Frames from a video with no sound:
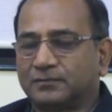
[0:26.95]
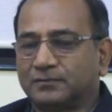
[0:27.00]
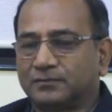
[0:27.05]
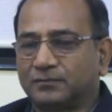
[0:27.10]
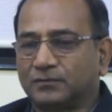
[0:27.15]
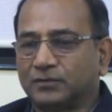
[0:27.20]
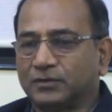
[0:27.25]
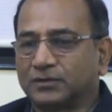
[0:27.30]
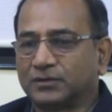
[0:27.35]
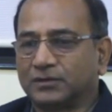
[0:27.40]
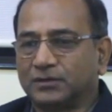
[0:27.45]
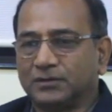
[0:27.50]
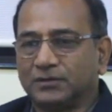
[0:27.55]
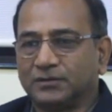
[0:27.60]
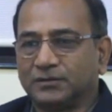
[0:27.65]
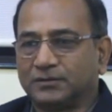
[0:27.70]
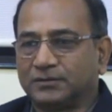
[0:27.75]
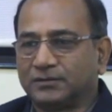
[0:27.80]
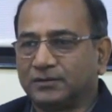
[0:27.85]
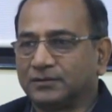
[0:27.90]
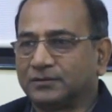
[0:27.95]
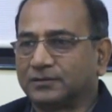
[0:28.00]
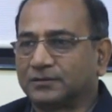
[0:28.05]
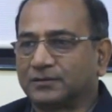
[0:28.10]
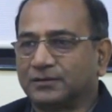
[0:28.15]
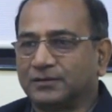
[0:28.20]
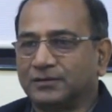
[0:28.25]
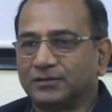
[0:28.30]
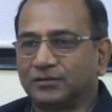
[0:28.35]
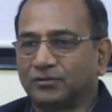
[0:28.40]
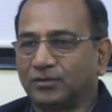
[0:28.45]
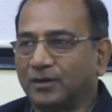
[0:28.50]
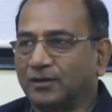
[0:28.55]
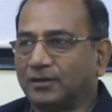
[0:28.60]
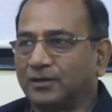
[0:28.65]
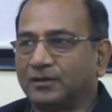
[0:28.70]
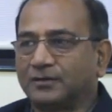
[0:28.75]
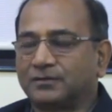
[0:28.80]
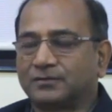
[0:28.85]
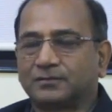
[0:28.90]
We'll clean dishes, clean
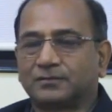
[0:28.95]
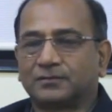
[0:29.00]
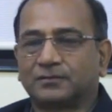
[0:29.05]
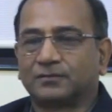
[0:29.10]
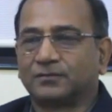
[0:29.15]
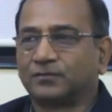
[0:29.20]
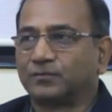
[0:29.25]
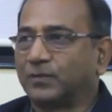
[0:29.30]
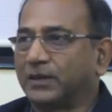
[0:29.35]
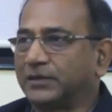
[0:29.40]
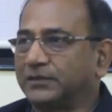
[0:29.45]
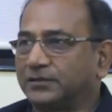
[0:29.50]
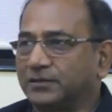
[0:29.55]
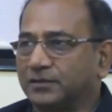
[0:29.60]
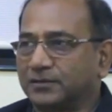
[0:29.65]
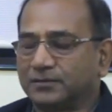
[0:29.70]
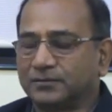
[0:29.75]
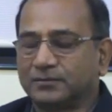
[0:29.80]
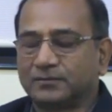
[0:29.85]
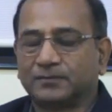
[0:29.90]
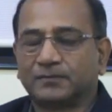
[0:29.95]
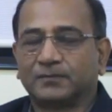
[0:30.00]
toilets by turn.